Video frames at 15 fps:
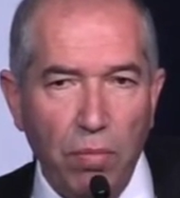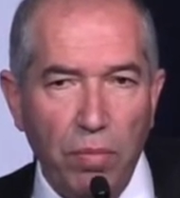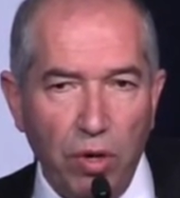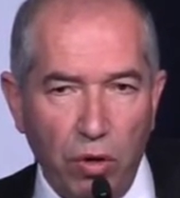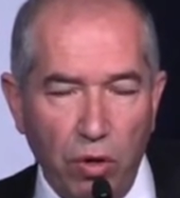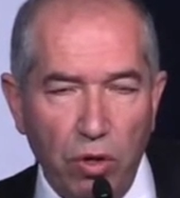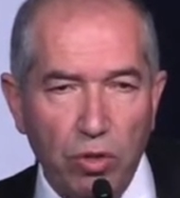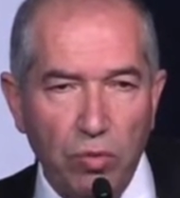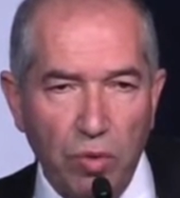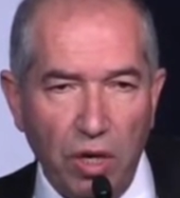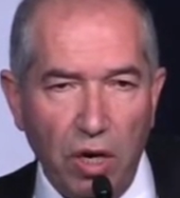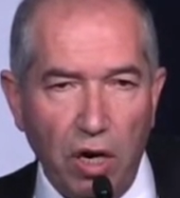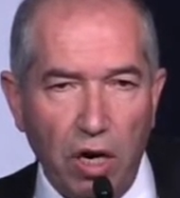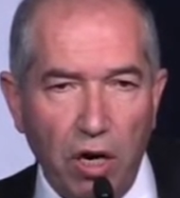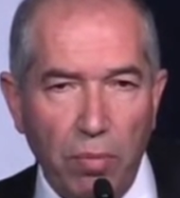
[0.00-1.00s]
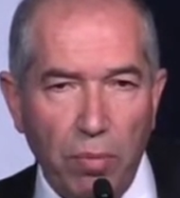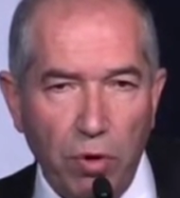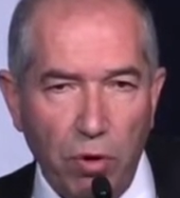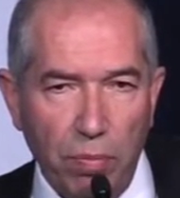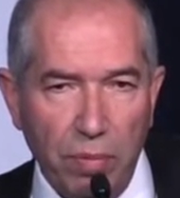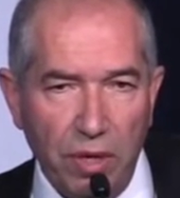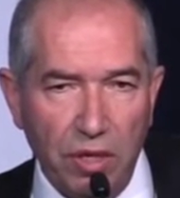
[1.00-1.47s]
because we are
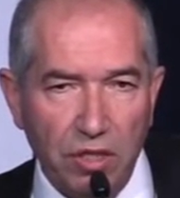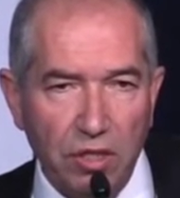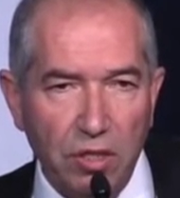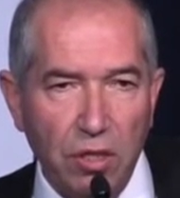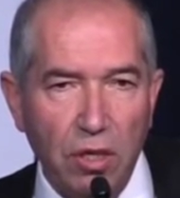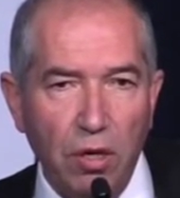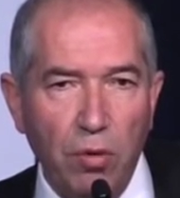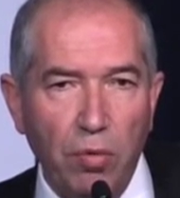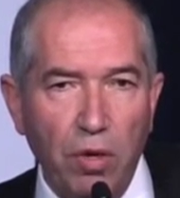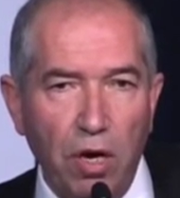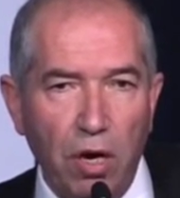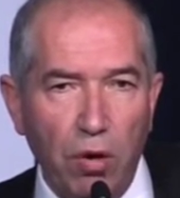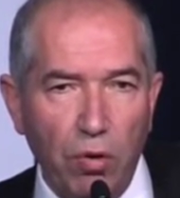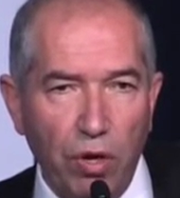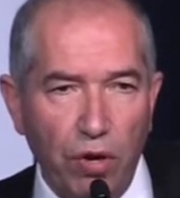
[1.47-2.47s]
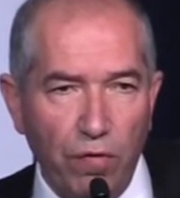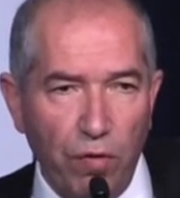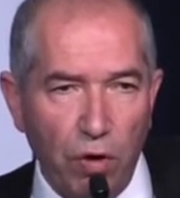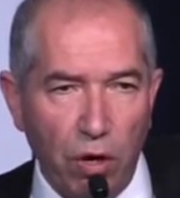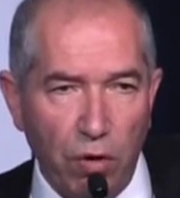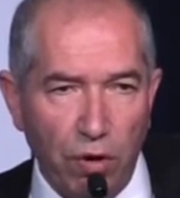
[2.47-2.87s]
pro-peace, we are looking for